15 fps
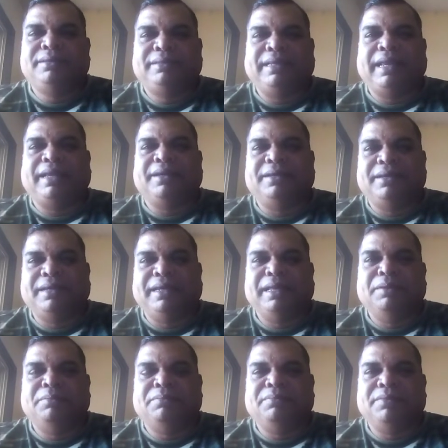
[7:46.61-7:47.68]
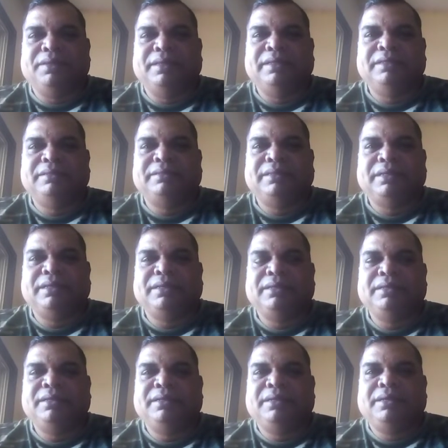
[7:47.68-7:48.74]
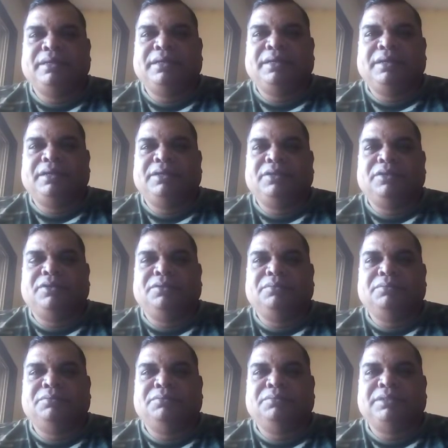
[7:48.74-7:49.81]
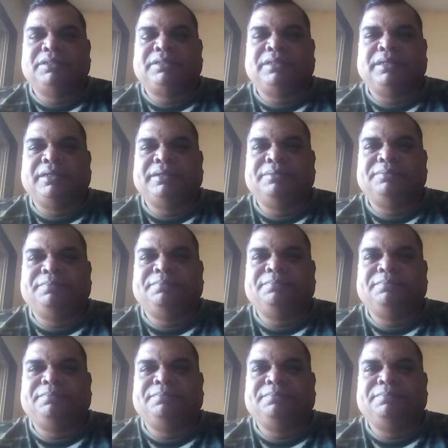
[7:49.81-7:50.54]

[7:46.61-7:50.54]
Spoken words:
take a name is, Mr.